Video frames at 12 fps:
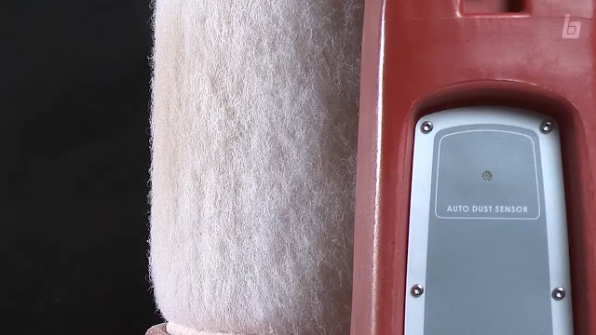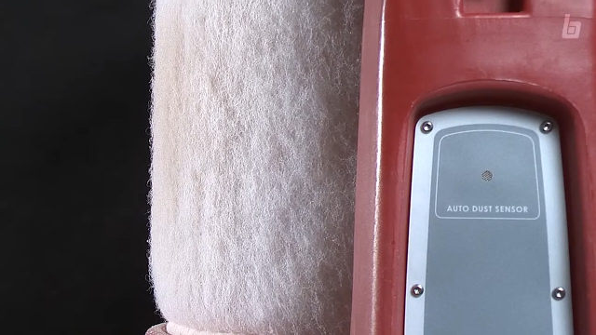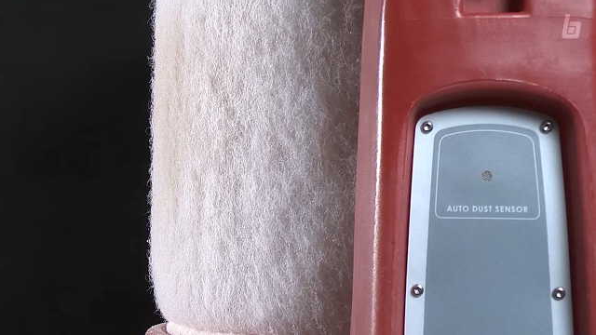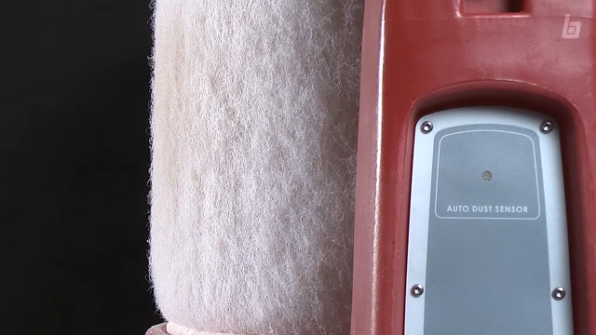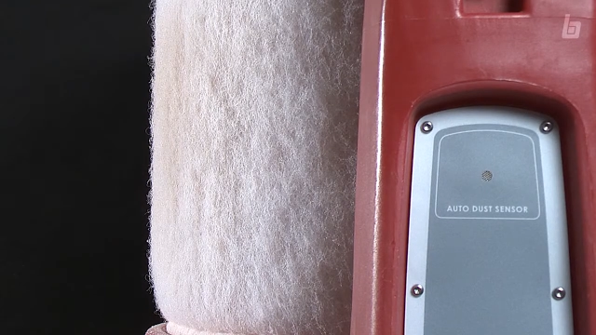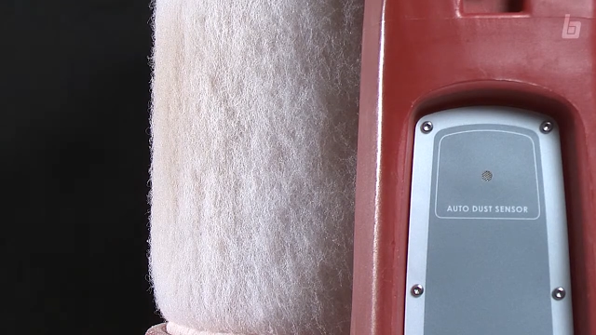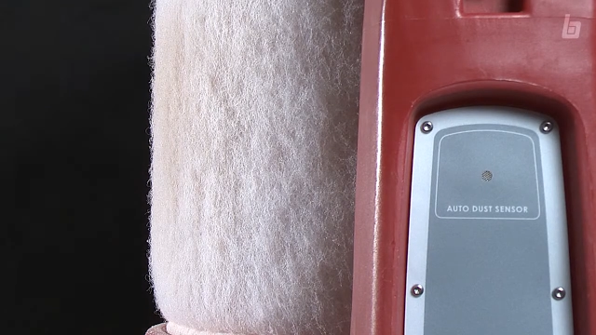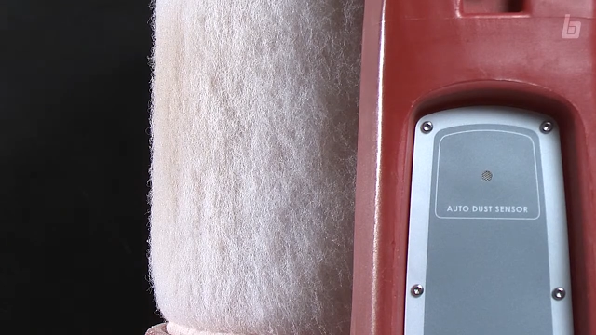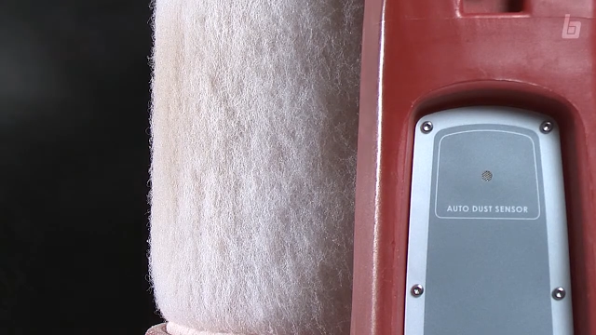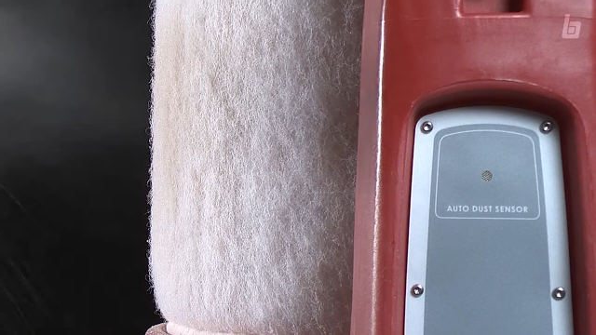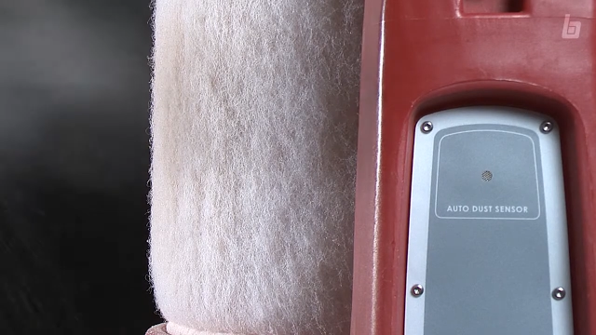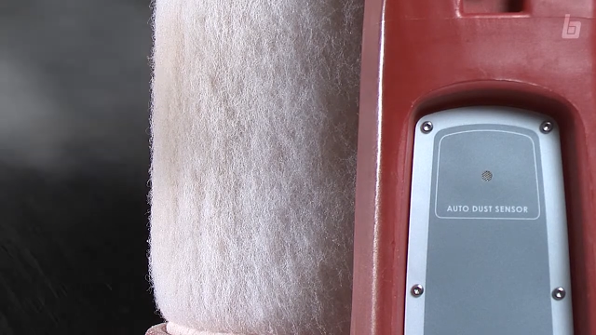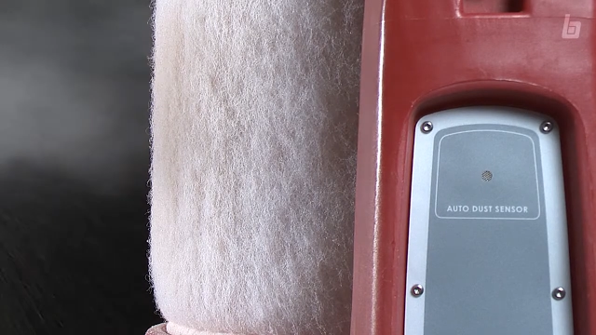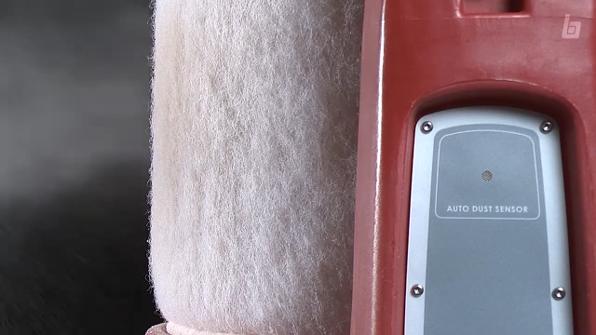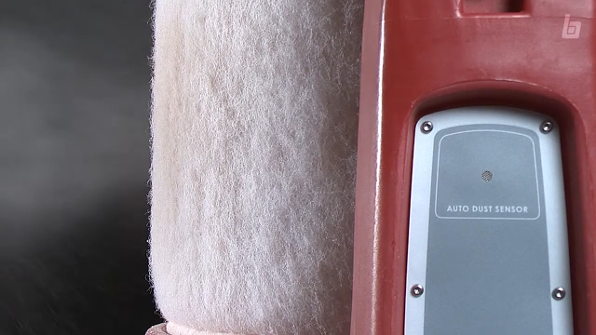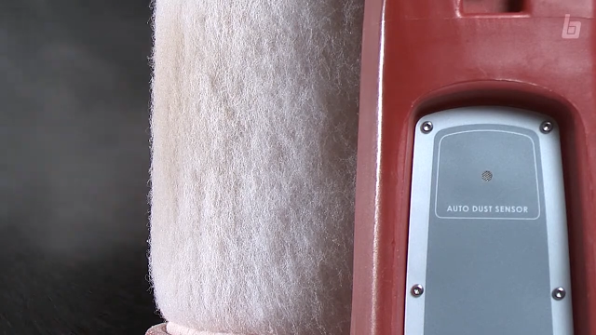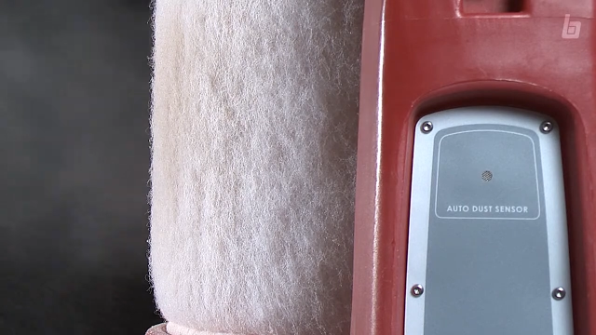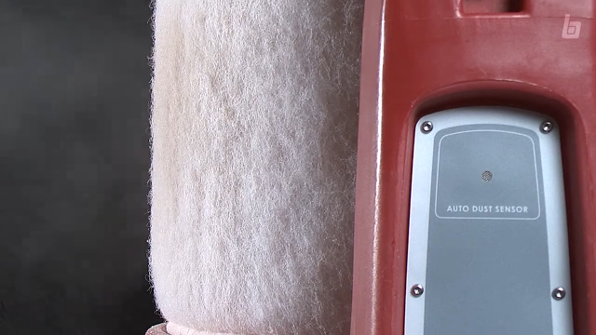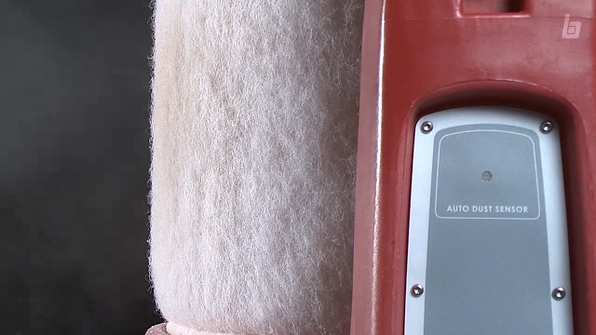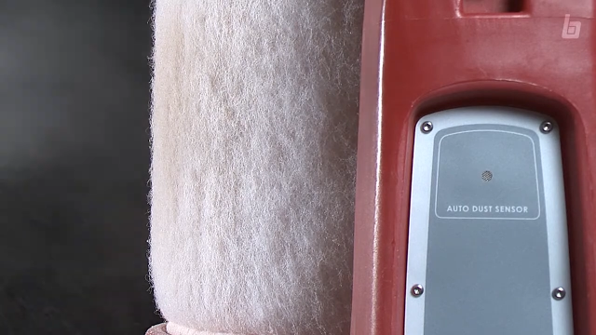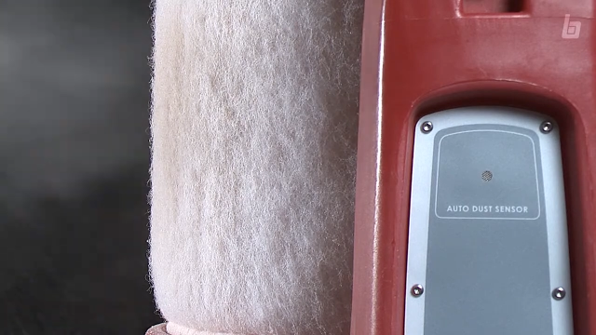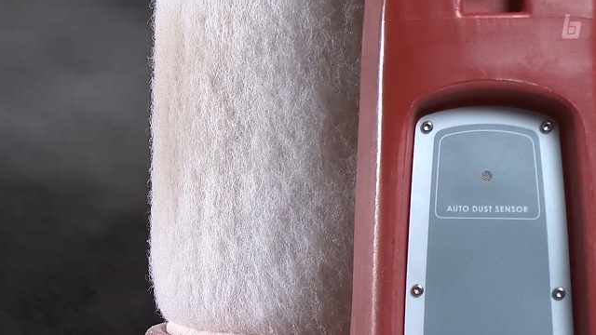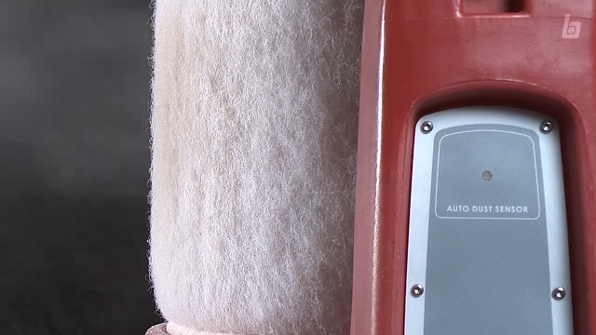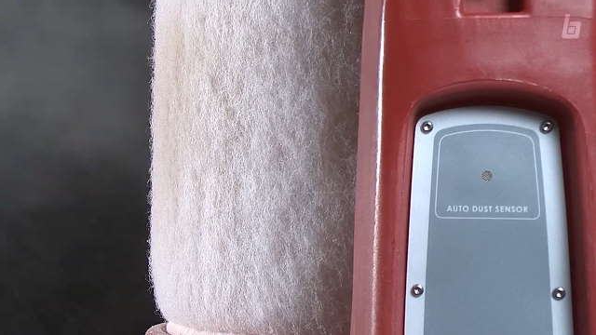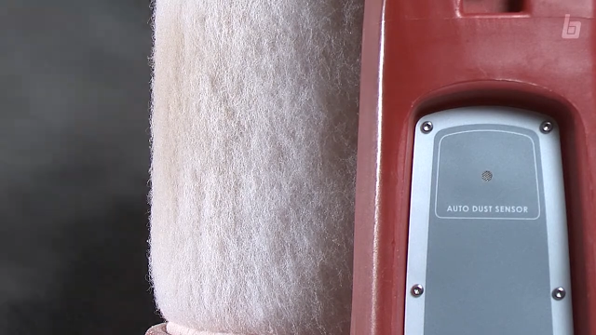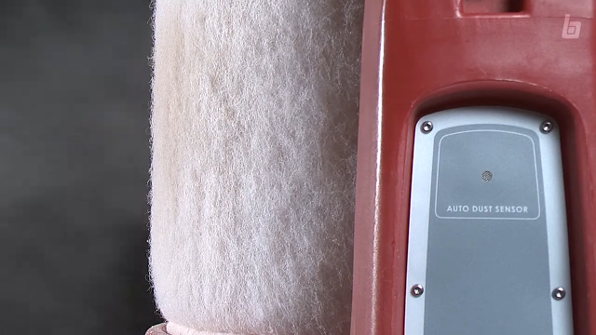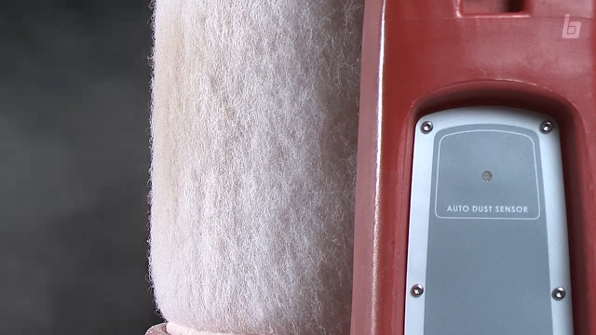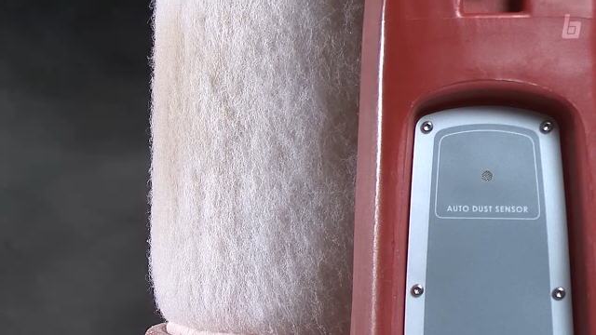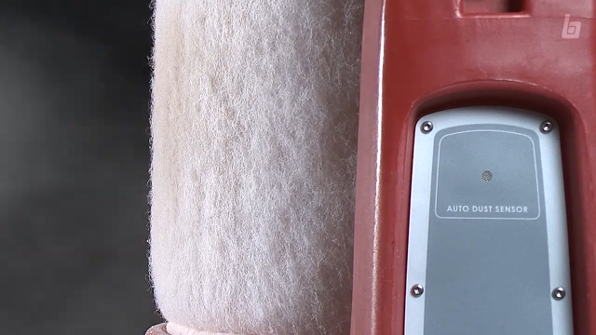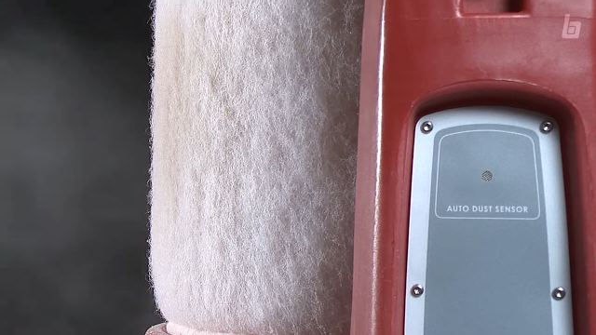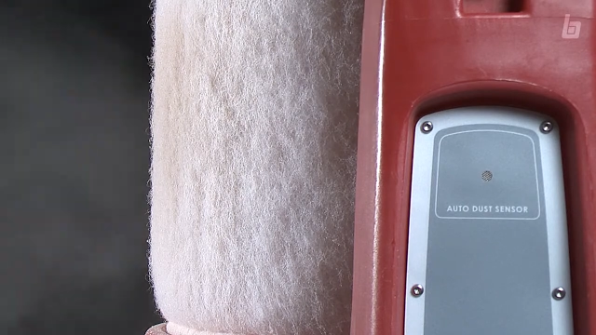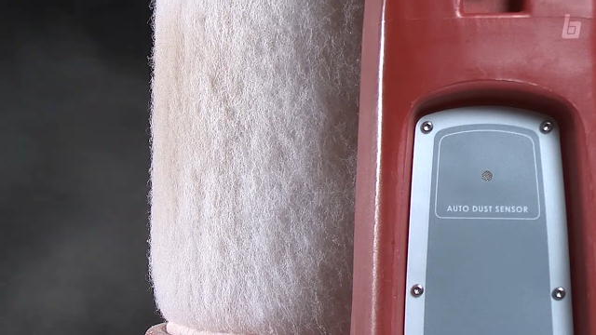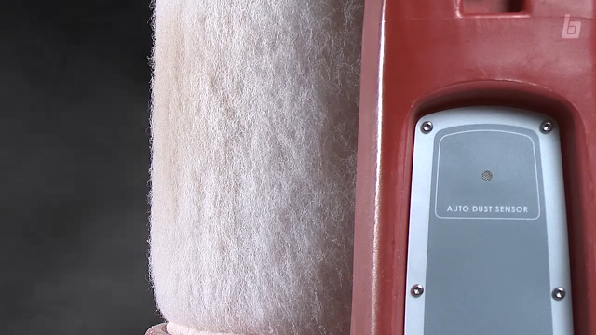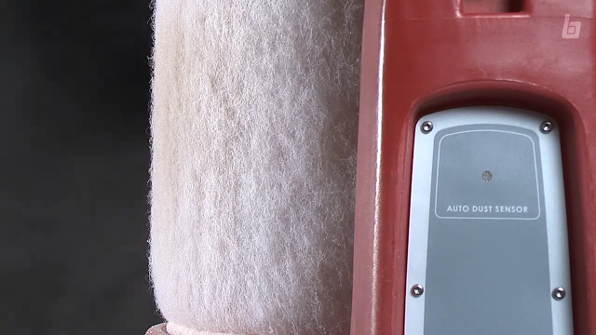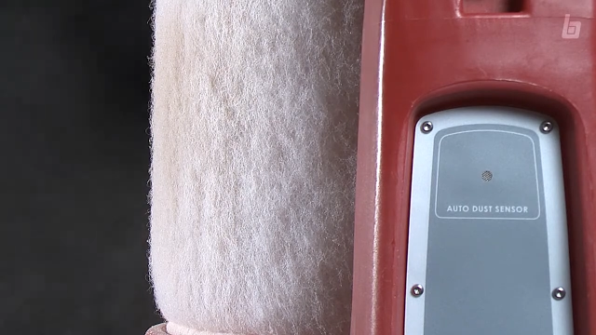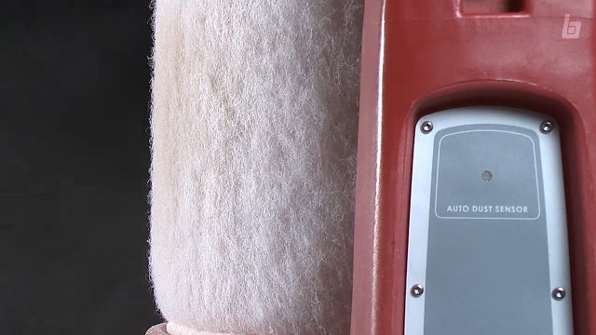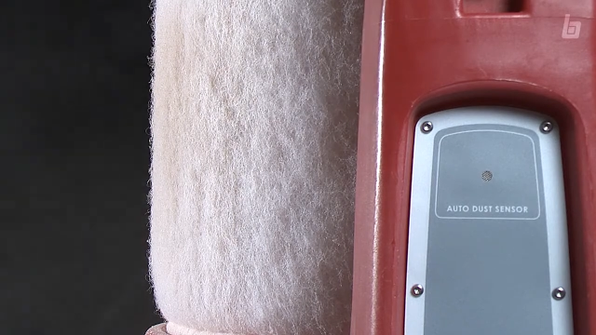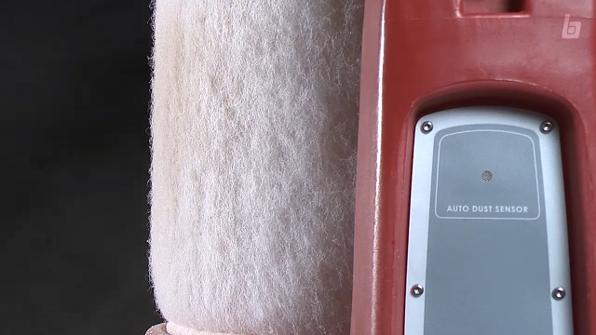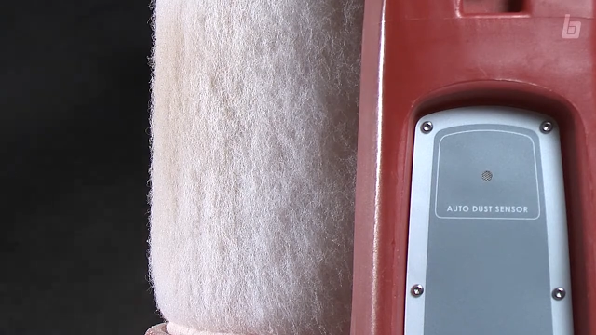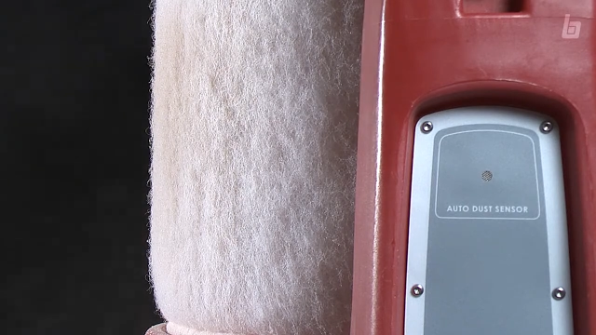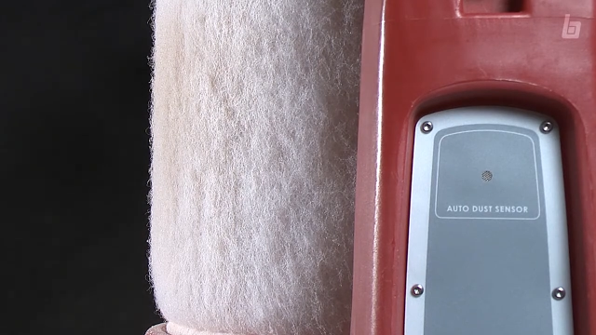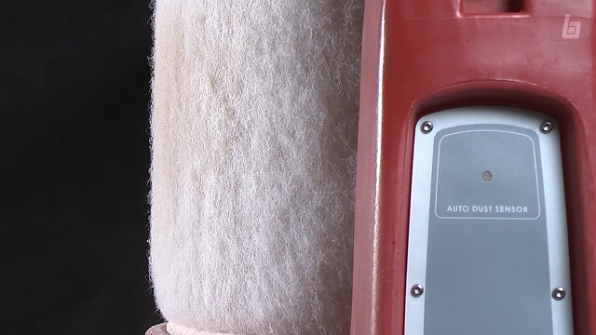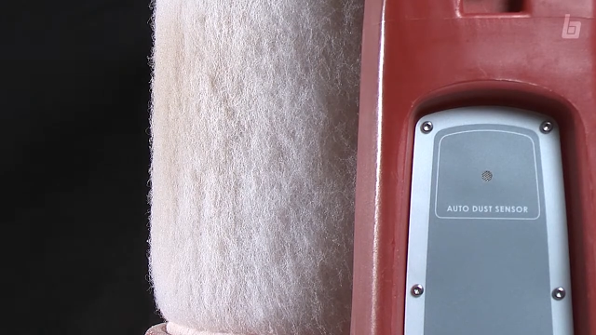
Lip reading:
[unreadable: no face in view]